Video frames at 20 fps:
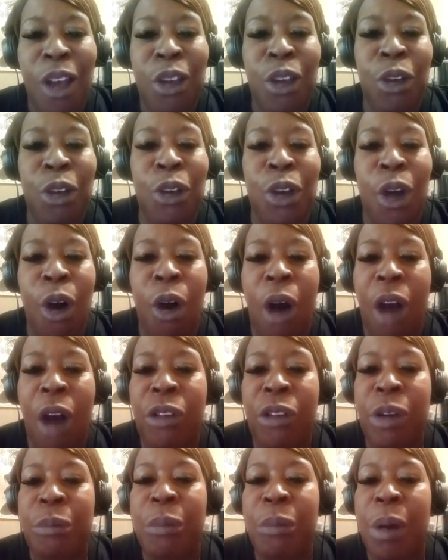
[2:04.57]
You know, I
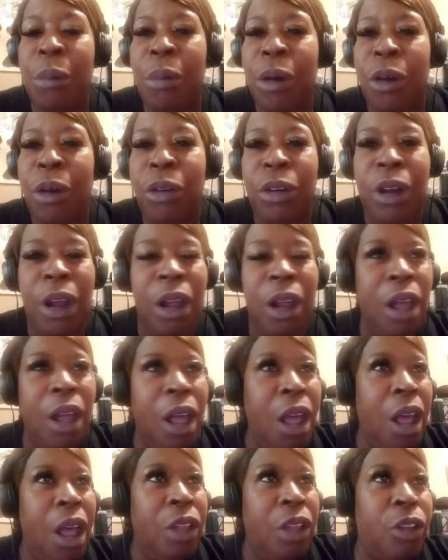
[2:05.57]
remember the
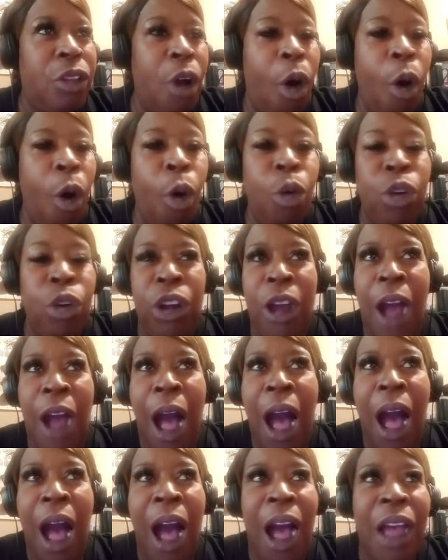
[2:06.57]
older
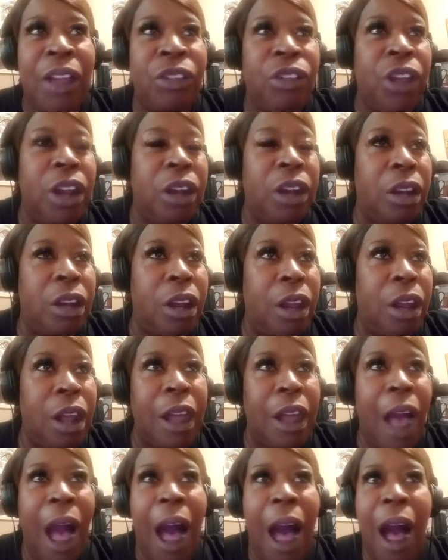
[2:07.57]
guys and
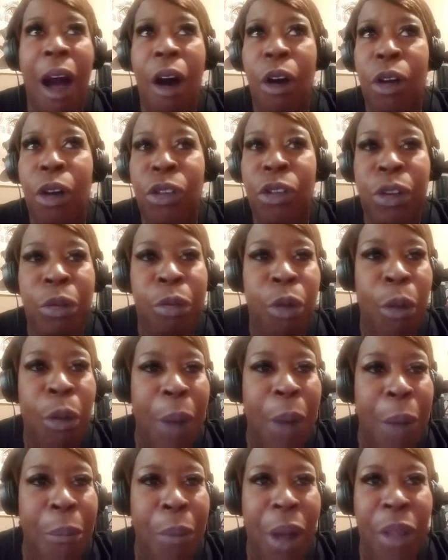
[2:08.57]
gals where
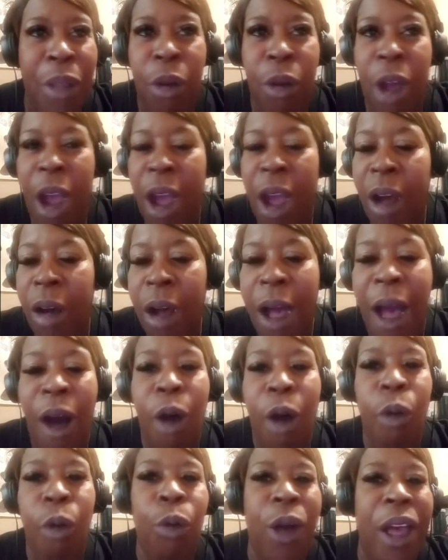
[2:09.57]
my mother hung
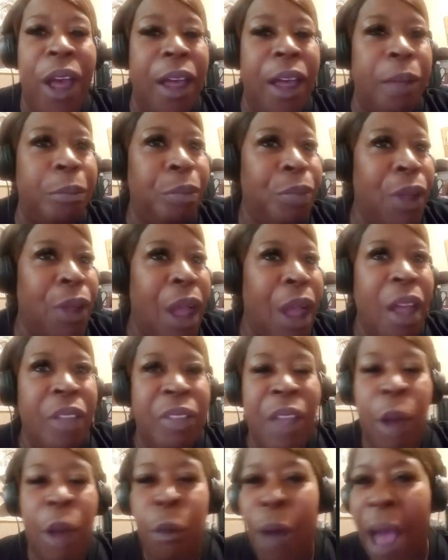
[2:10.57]
out with,
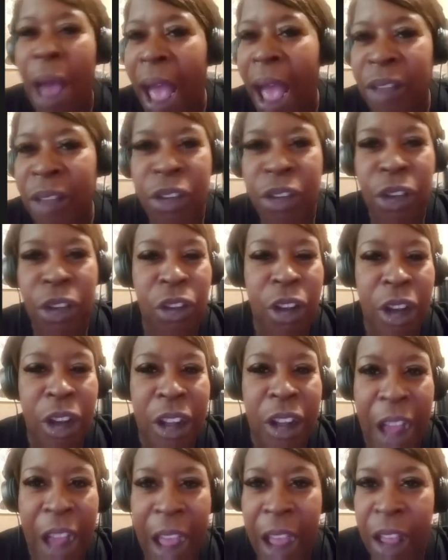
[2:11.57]
they would ask us
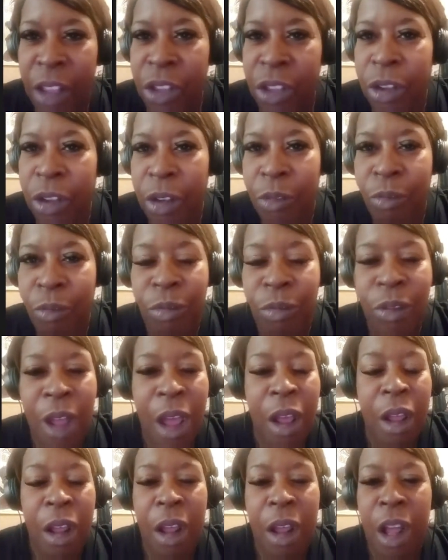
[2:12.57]
to dance and
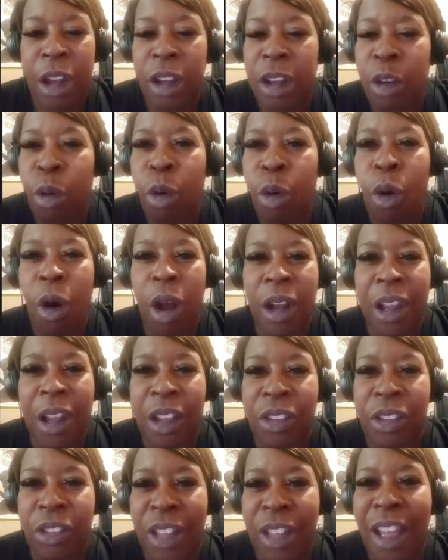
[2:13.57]
do all
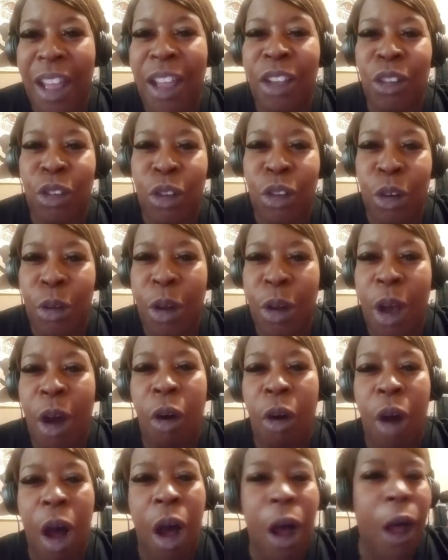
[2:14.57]
these things, you
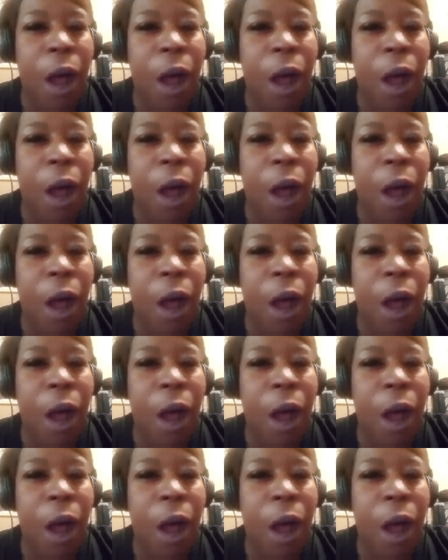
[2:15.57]
know,